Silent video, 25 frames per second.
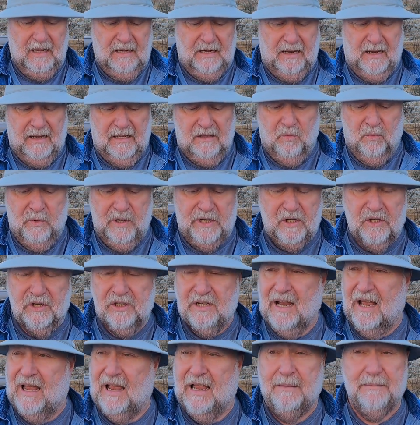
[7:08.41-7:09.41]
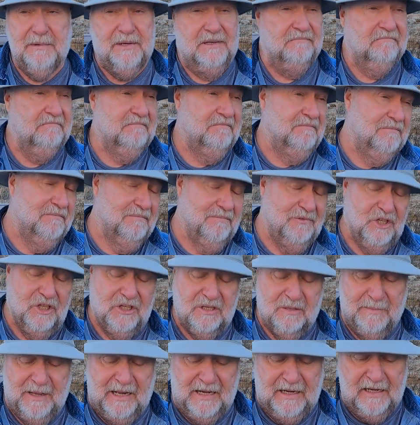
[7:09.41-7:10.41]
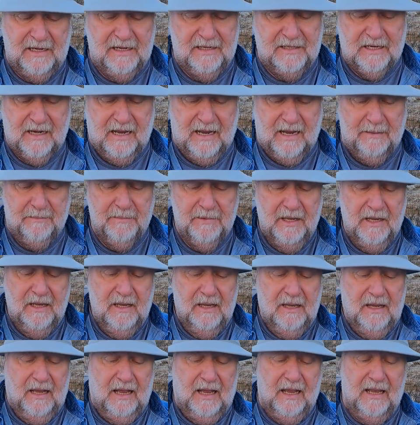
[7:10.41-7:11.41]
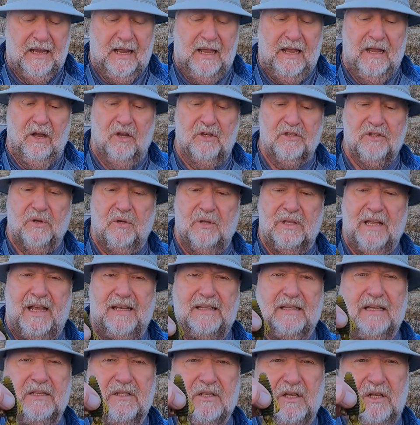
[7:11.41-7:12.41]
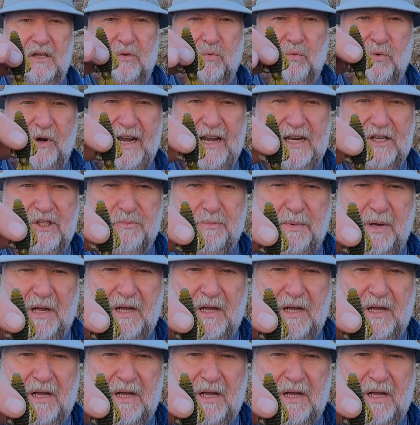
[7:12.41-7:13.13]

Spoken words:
Now in the wintertime, and just about any time, I also like these little rage